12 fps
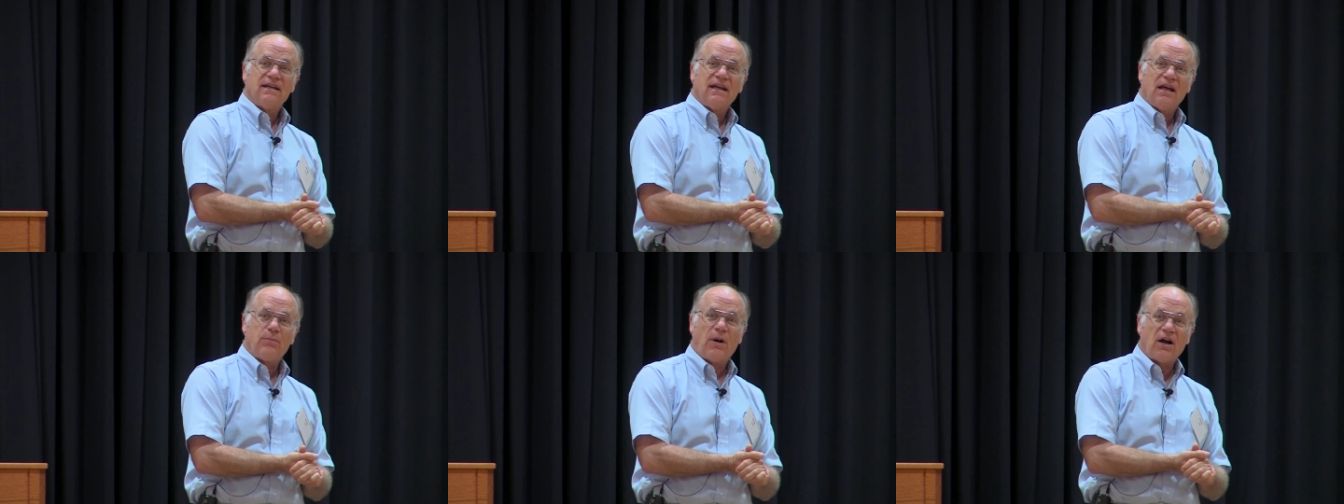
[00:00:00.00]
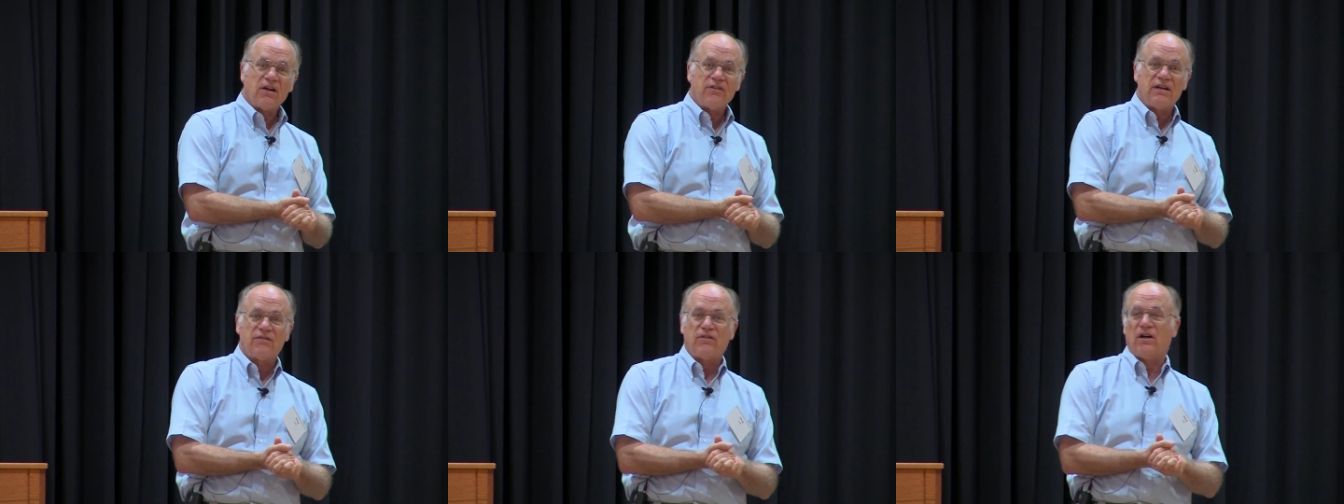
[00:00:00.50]
And part of it
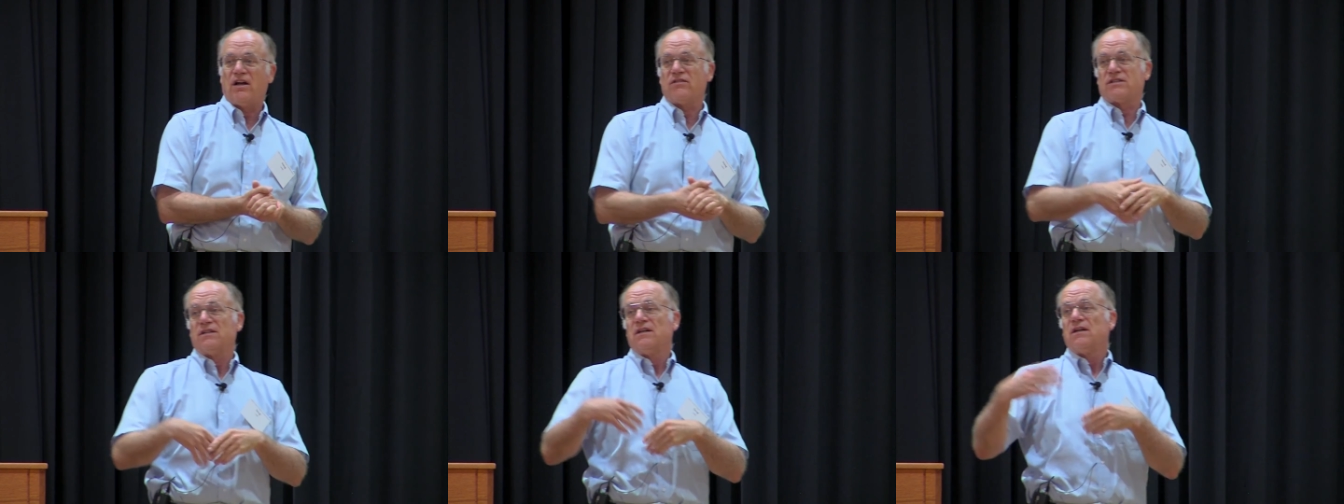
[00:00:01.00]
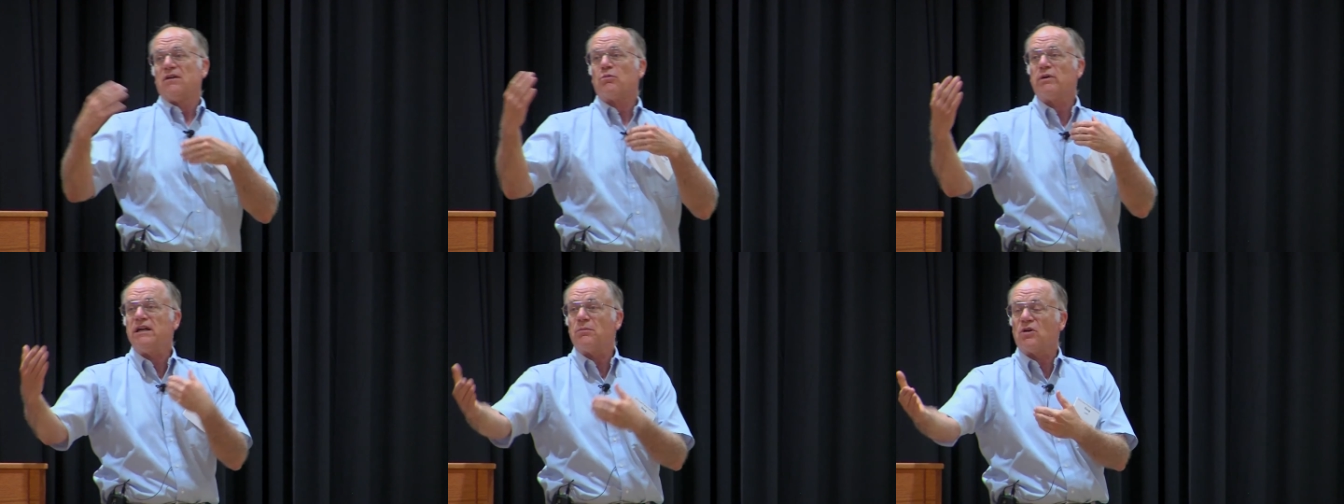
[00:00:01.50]
involves
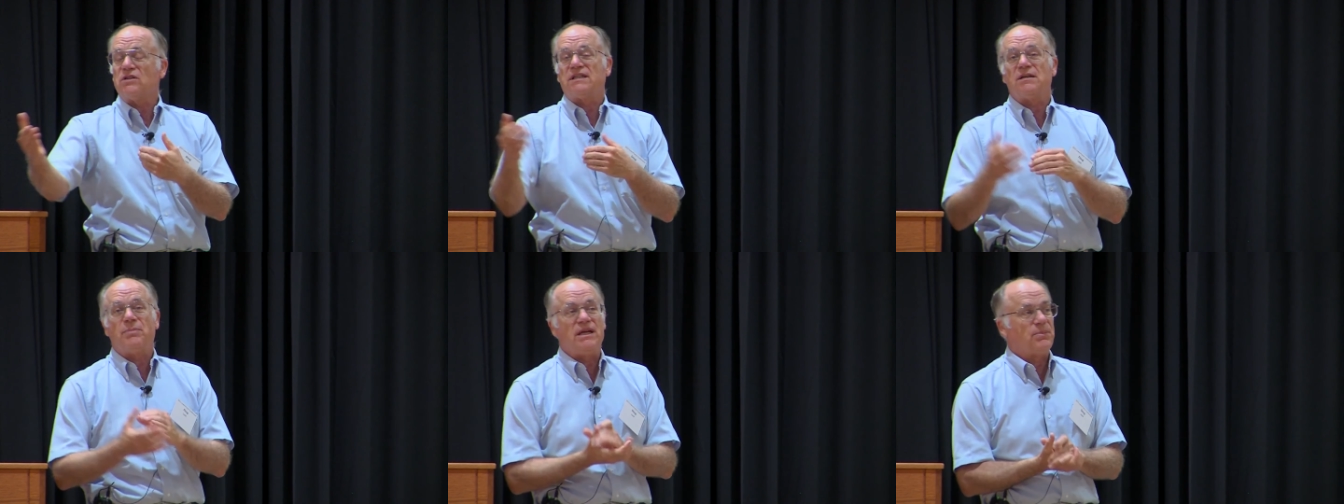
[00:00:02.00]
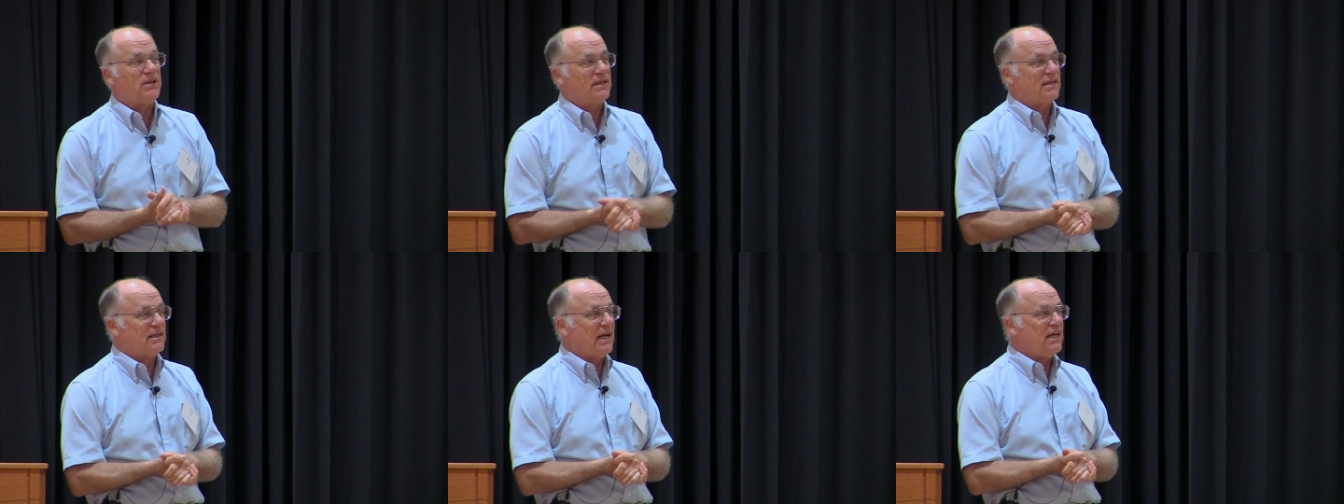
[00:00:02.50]
re-immersing people
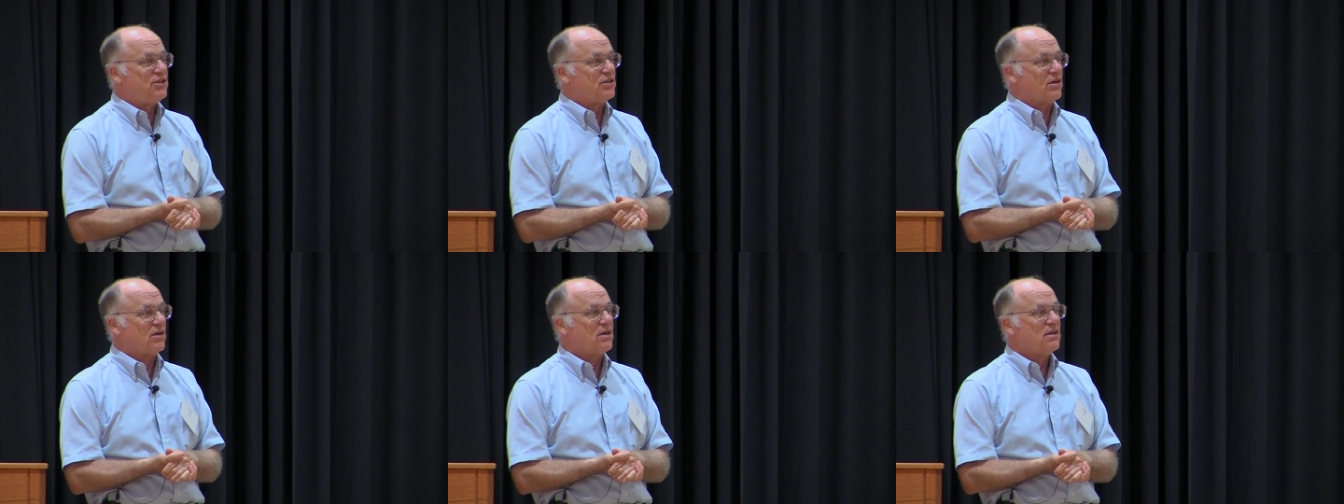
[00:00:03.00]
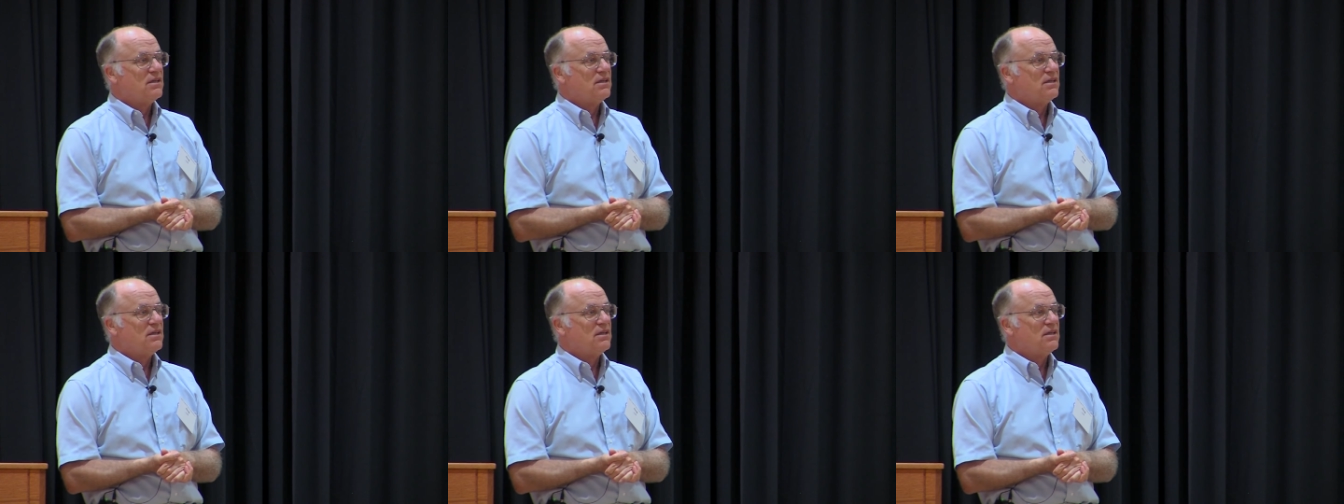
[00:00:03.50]
into nature.